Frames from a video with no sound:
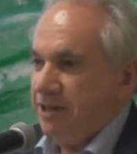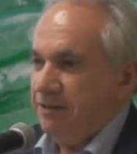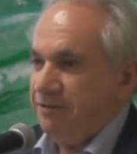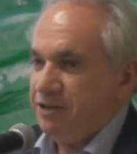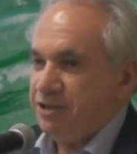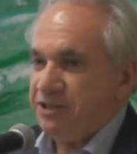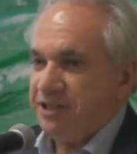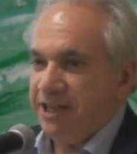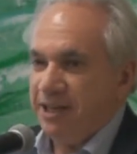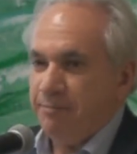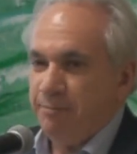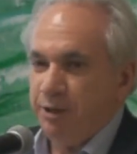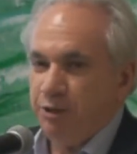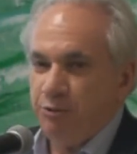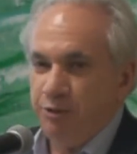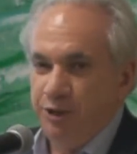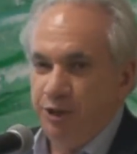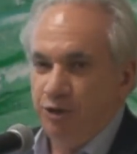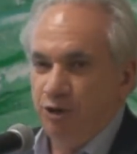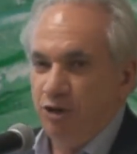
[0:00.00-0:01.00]
never stand
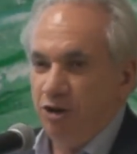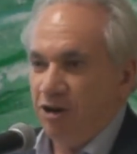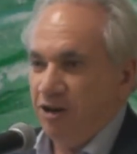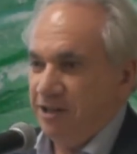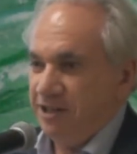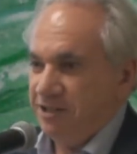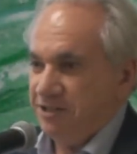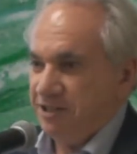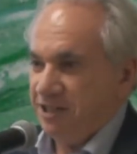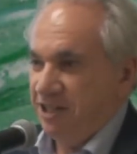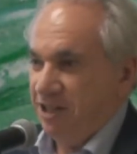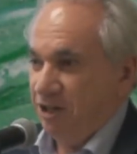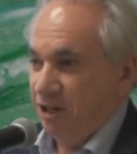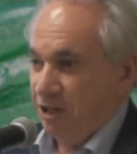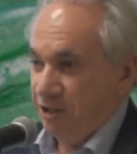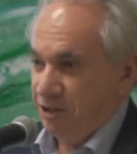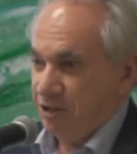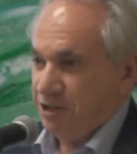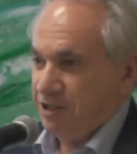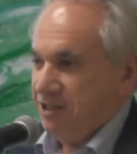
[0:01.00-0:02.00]
between your audience and
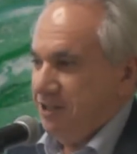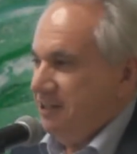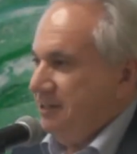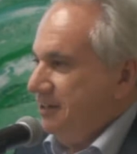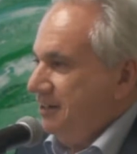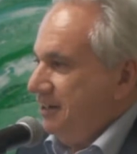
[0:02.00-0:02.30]
lunch.